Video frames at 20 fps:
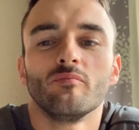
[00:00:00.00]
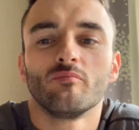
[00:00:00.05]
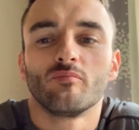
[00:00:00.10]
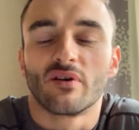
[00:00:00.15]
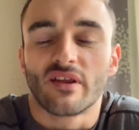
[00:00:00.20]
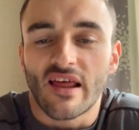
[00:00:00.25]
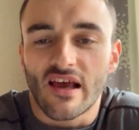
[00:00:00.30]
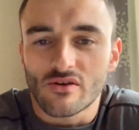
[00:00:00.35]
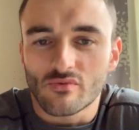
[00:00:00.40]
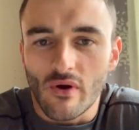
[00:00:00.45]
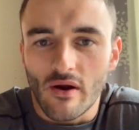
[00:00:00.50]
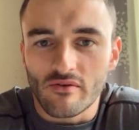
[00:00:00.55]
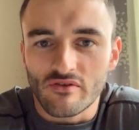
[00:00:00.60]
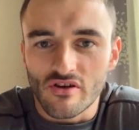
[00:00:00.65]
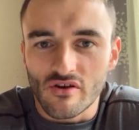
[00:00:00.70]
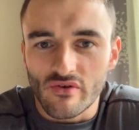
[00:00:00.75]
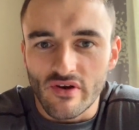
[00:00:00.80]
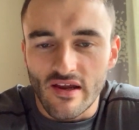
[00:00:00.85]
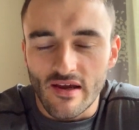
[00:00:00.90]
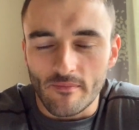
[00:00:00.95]
But that's why I'm
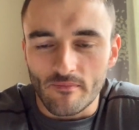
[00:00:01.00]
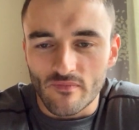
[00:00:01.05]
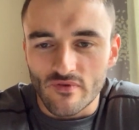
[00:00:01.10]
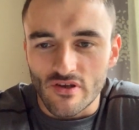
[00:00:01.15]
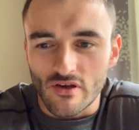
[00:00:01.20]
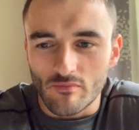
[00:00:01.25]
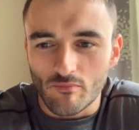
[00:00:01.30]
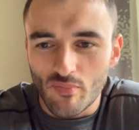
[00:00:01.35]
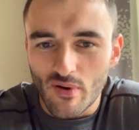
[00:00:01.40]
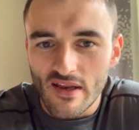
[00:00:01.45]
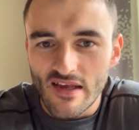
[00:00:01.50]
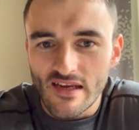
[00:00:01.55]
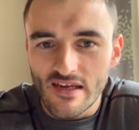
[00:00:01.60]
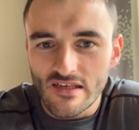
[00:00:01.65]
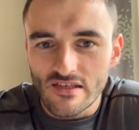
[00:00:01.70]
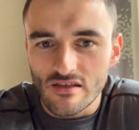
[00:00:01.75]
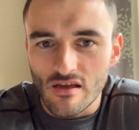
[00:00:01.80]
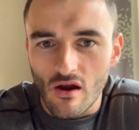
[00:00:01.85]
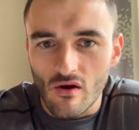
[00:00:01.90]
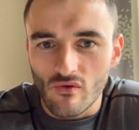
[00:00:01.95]
doing it. So
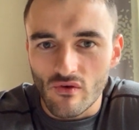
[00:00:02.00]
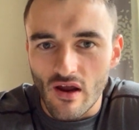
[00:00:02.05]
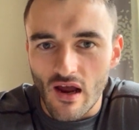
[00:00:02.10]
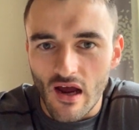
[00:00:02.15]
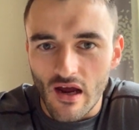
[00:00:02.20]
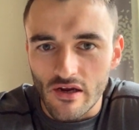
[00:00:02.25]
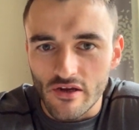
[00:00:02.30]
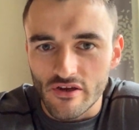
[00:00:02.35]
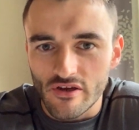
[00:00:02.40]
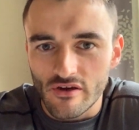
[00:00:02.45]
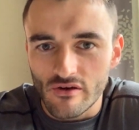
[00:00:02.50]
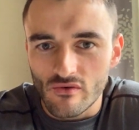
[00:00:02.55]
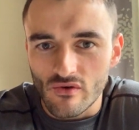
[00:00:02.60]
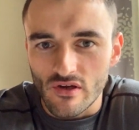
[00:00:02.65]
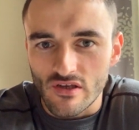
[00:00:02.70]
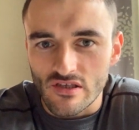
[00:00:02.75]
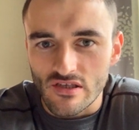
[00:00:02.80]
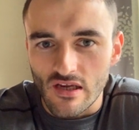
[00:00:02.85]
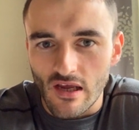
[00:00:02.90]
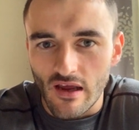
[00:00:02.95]
please don't argue
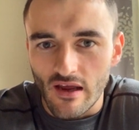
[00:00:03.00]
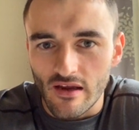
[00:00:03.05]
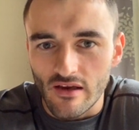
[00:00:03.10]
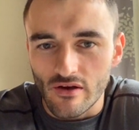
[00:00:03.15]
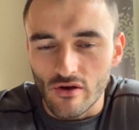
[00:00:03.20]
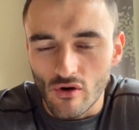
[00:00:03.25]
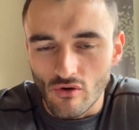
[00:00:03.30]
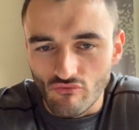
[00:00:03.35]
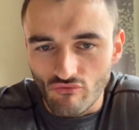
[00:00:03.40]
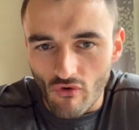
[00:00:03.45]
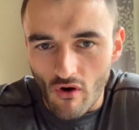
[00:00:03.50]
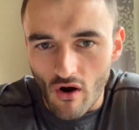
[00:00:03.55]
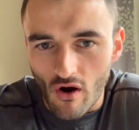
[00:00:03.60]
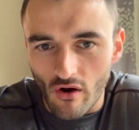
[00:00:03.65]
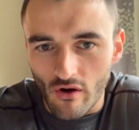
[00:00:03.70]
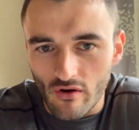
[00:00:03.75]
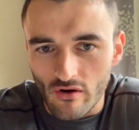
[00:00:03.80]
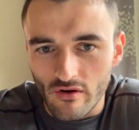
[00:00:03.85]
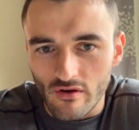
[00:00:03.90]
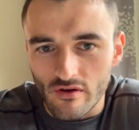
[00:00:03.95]
and say you're
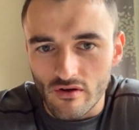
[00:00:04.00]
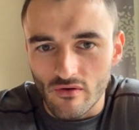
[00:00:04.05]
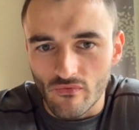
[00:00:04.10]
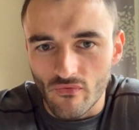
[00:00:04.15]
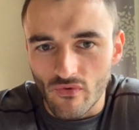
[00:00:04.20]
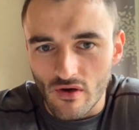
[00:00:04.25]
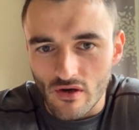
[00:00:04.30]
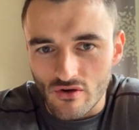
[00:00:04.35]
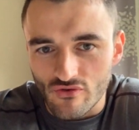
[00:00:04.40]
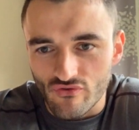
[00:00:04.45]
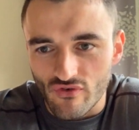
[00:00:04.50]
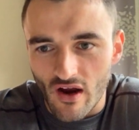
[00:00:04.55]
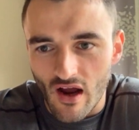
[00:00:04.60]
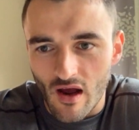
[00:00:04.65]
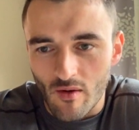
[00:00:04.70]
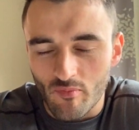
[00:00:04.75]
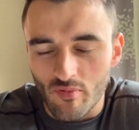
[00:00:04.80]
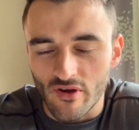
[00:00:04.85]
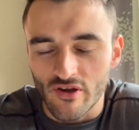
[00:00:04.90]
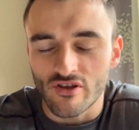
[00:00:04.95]
wrong, you're full of
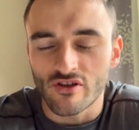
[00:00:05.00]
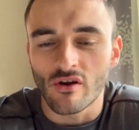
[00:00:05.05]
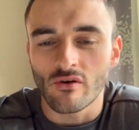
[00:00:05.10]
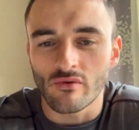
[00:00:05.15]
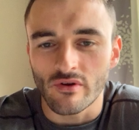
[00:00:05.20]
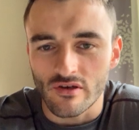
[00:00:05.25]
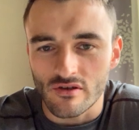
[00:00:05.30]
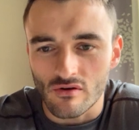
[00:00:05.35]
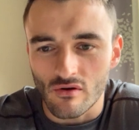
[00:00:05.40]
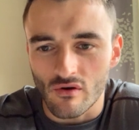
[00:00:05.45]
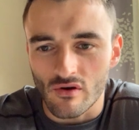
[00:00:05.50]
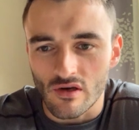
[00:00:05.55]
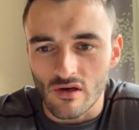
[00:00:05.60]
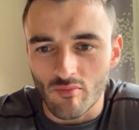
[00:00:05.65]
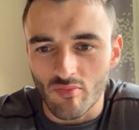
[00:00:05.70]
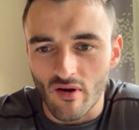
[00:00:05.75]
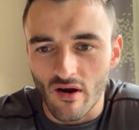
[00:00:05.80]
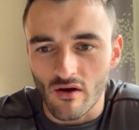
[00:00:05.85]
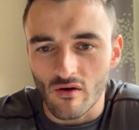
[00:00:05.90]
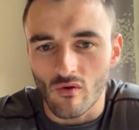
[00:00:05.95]
crap, you don't know what you're talking
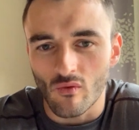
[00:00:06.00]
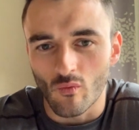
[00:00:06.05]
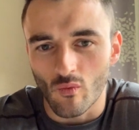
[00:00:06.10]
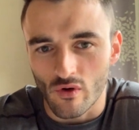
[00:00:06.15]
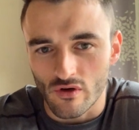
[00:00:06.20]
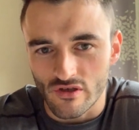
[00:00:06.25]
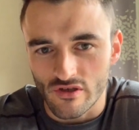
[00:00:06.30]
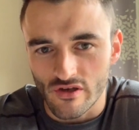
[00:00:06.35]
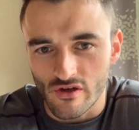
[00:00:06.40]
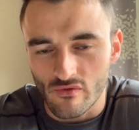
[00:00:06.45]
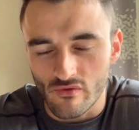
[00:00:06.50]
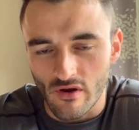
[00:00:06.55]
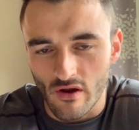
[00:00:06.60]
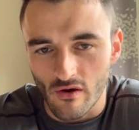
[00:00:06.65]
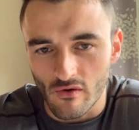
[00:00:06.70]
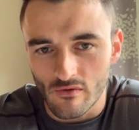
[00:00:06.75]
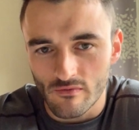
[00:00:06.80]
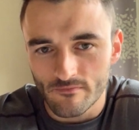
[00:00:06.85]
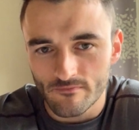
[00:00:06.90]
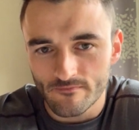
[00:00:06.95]
about. What do you
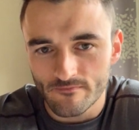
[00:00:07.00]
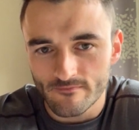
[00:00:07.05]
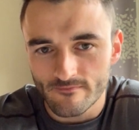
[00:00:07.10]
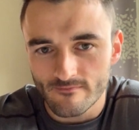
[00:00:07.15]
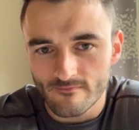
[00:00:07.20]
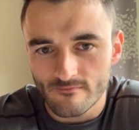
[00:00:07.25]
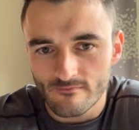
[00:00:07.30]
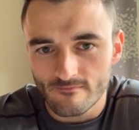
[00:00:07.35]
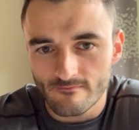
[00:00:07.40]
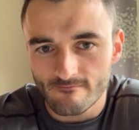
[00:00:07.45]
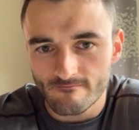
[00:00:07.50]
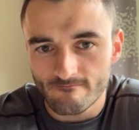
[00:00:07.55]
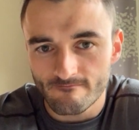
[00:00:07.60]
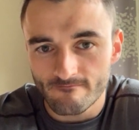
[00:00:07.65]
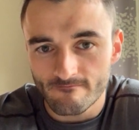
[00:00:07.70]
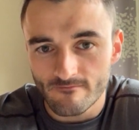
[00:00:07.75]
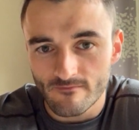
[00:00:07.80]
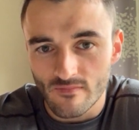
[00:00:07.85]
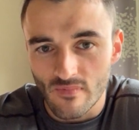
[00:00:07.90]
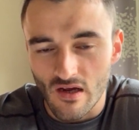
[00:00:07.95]
know?
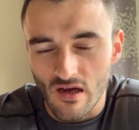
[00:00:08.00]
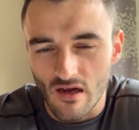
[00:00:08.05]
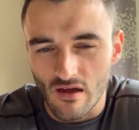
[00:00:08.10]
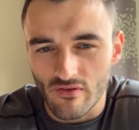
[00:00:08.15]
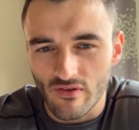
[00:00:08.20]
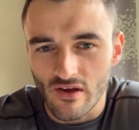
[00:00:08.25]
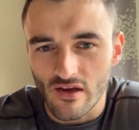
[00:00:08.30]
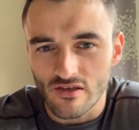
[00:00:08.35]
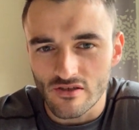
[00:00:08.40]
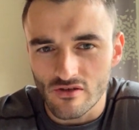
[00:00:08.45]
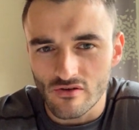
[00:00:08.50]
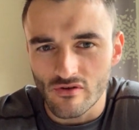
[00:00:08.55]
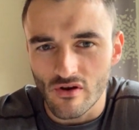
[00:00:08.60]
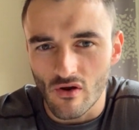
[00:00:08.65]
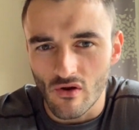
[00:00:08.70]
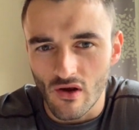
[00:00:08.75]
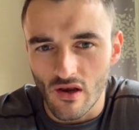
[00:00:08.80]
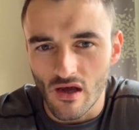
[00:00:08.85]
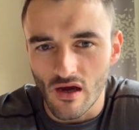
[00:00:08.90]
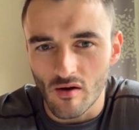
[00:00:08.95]
I think I do
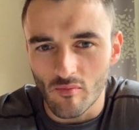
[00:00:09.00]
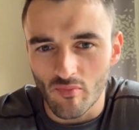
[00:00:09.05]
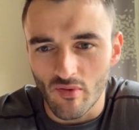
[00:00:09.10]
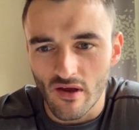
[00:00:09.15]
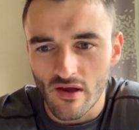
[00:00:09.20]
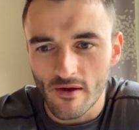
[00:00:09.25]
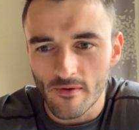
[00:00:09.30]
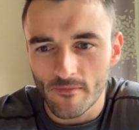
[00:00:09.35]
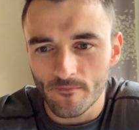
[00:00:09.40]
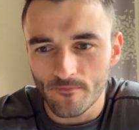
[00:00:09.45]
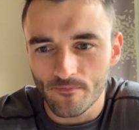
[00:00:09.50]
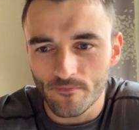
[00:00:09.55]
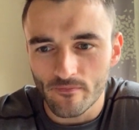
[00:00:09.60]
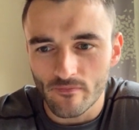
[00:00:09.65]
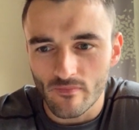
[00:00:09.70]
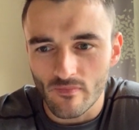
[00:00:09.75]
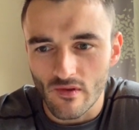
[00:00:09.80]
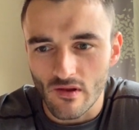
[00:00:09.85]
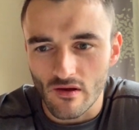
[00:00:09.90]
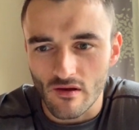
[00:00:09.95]
know a little bit.
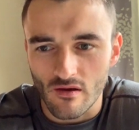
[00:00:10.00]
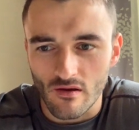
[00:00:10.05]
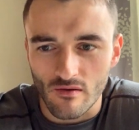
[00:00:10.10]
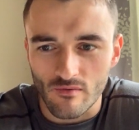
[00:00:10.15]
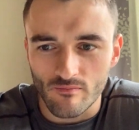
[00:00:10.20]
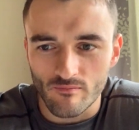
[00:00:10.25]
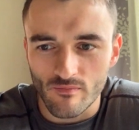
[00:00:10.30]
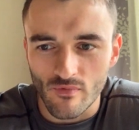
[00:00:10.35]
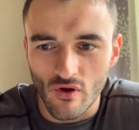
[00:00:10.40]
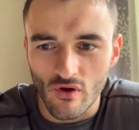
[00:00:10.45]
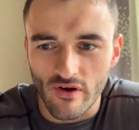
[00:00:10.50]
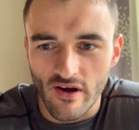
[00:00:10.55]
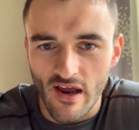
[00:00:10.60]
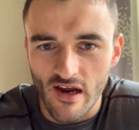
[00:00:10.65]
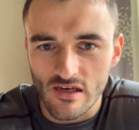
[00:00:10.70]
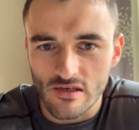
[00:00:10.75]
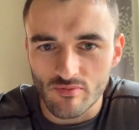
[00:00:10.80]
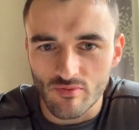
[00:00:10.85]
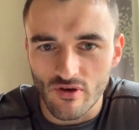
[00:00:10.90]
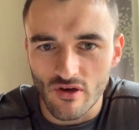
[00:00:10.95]
I'm not an
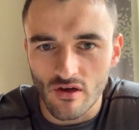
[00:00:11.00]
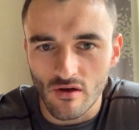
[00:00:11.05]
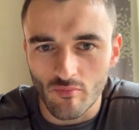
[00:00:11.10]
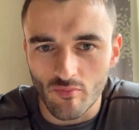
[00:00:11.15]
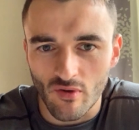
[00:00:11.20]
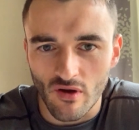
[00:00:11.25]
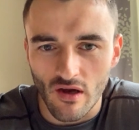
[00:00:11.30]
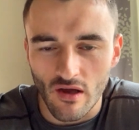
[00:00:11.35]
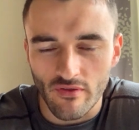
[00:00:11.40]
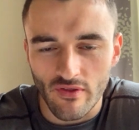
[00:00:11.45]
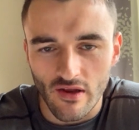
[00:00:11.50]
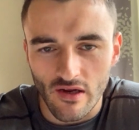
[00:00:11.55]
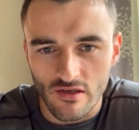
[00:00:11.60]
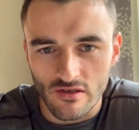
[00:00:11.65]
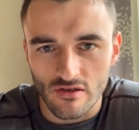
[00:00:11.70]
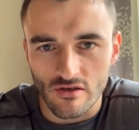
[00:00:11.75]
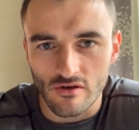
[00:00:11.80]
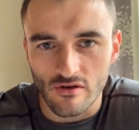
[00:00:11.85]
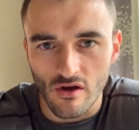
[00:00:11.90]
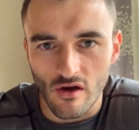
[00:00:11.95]
expert, but I think I
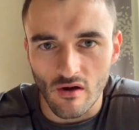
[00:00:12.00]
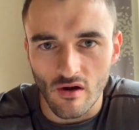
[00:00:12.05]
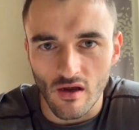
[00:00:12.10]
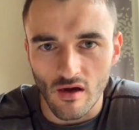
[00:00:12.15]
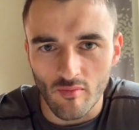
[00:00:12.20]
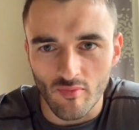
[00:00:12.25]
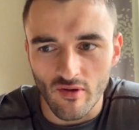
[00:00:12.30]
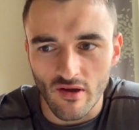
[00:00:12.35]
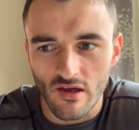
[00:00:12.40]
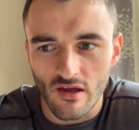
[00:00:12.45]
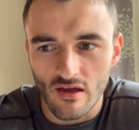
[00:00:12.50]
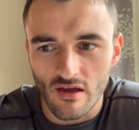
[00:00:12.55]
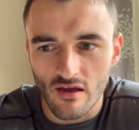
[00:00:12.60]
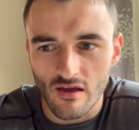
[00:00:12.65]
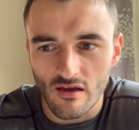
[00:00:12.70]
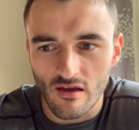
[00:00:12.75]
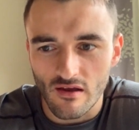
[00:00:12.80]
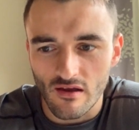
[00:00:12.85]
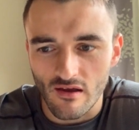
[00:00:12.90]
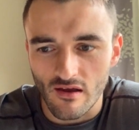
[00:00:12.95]
do know a little bit.
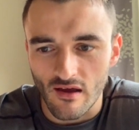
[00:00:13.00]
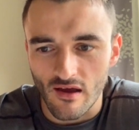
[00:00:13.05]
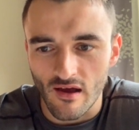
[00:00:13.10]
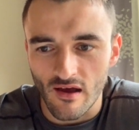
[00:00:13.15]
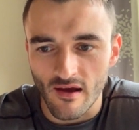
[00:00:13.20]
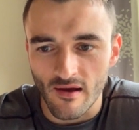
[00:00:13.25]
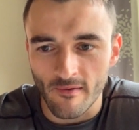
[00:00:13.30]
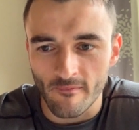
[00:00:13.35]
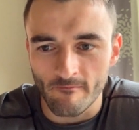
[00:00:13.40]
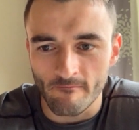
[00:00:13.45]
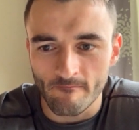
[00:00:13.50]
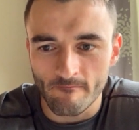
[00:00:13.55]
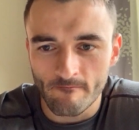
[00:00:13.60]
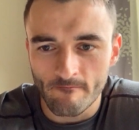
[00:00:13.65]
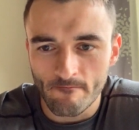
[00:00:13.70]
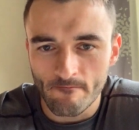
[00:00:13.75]
But